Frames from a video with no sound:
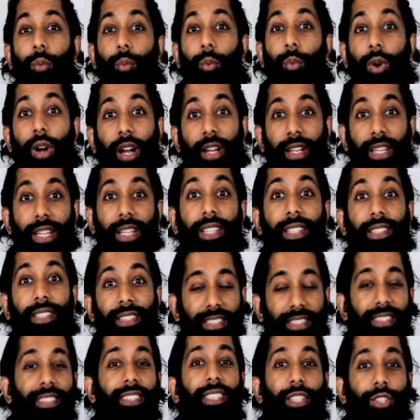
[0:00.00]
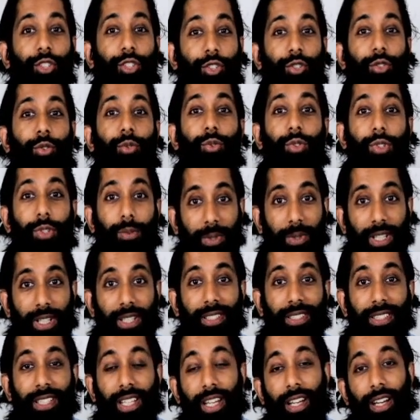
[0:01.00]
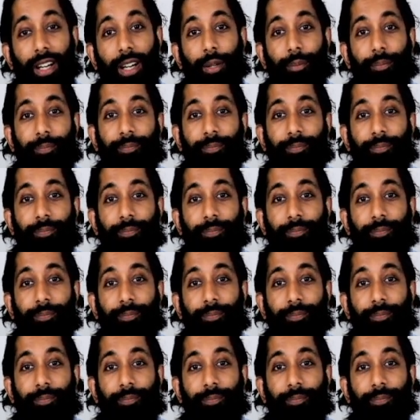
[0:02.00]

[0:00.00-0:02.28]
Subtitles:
working in this digital space, Neha?